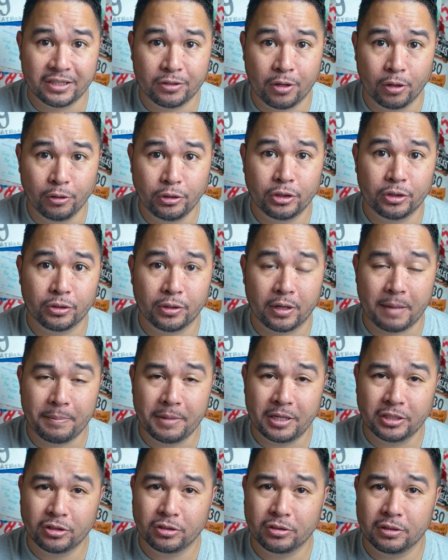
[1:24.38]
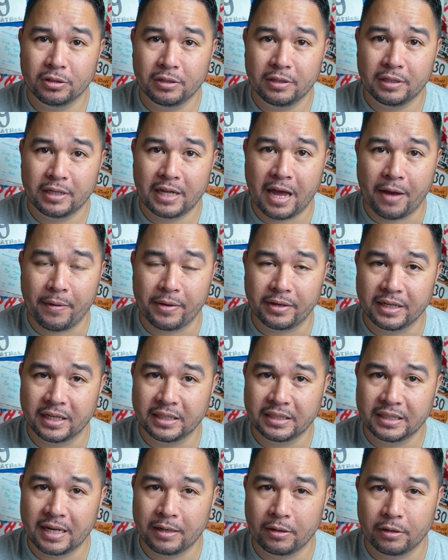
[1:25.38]
coach you. I'm not sure how it
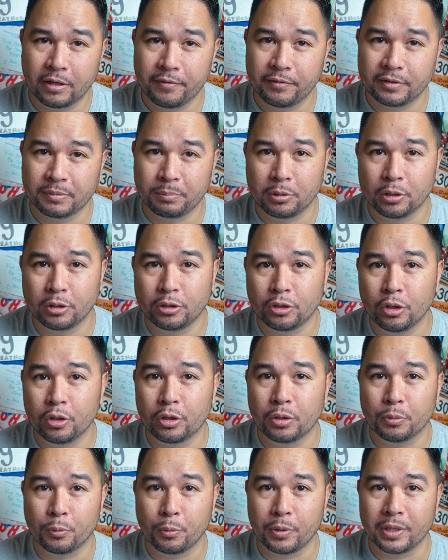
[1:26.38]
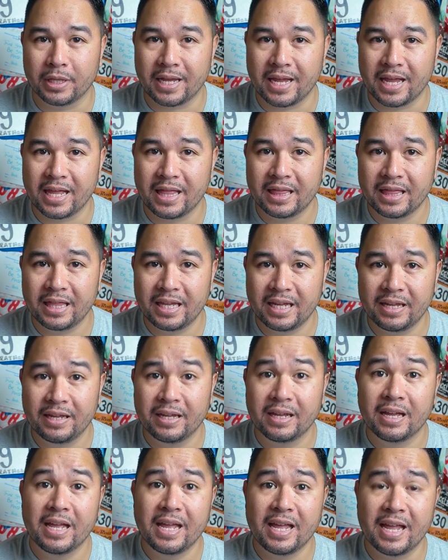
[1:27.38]
does it. I don't know if it's Bluetooth within
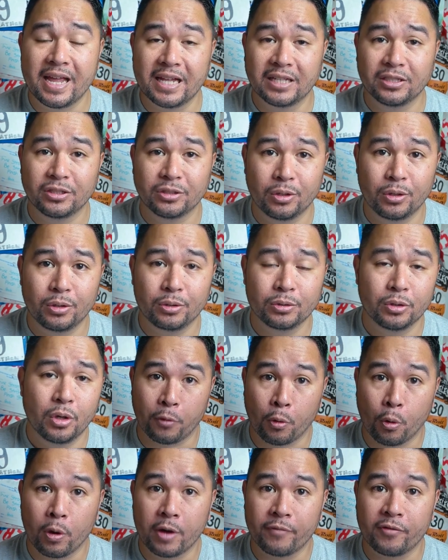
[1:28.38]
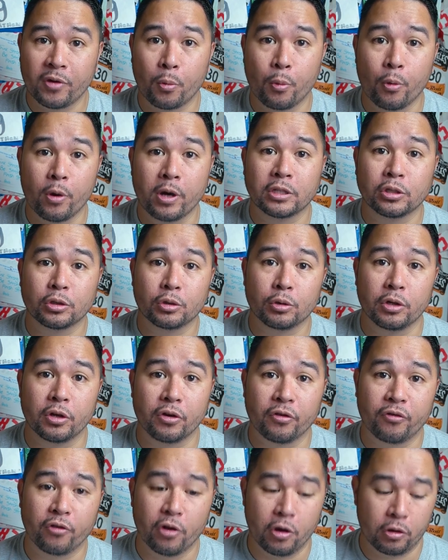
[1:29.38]
the insoles or if it works through
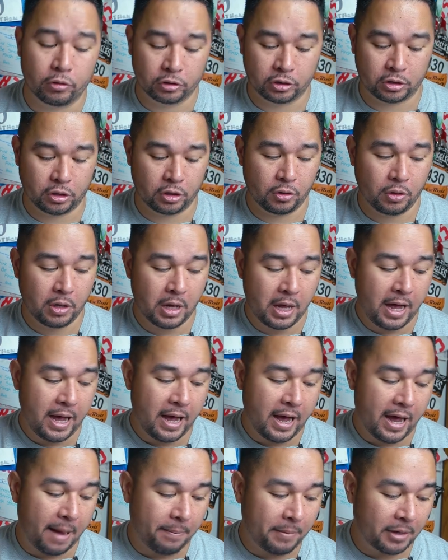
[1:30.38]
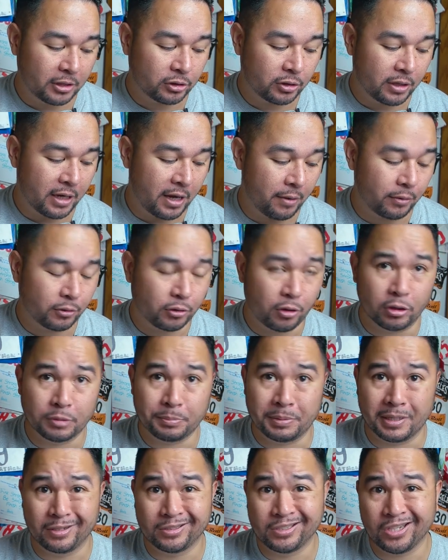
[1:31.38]
your phone. So I'm not sure how it coach,
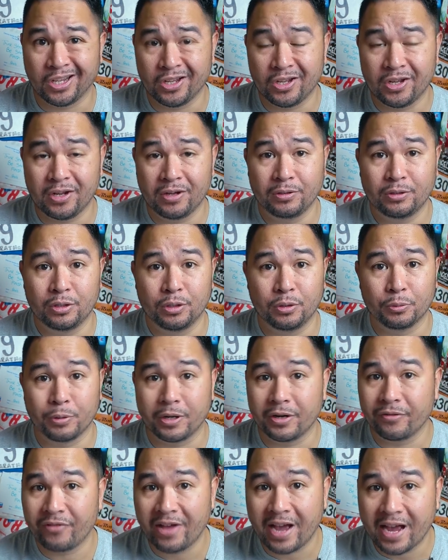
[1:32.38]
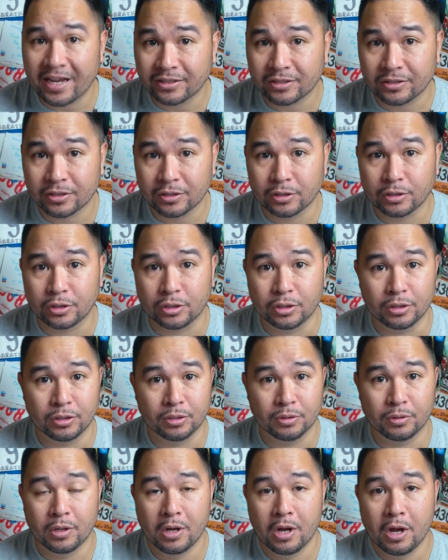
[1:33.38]
but it'll tell you to run faster,
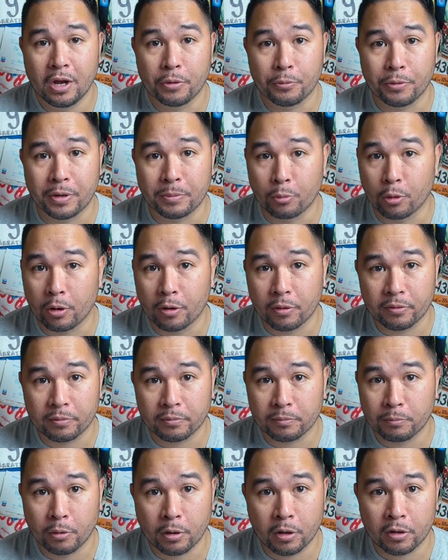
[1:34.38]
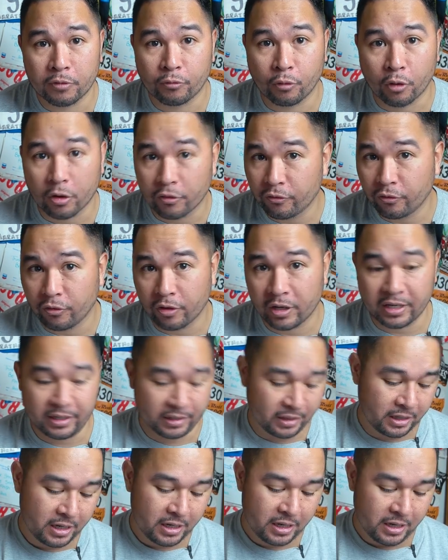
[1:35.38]
to run more forefoot,
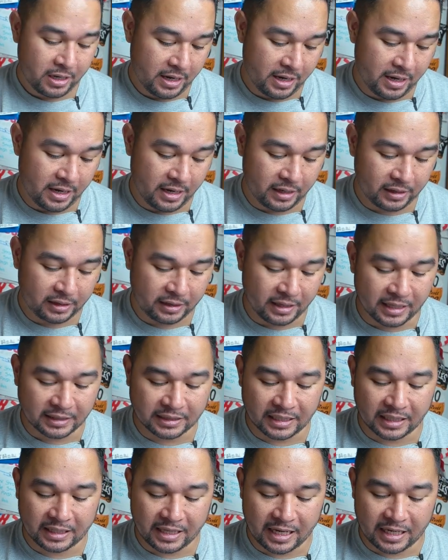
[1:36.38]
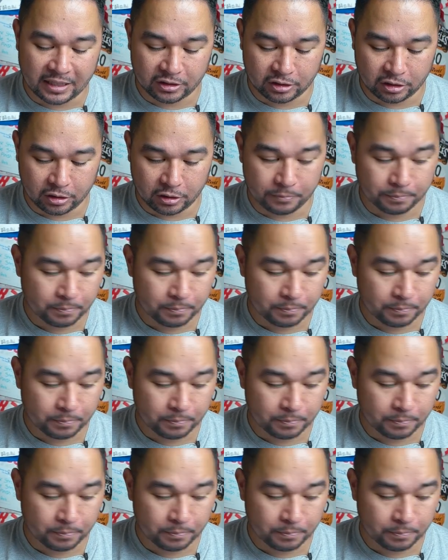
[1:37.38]
things like that. So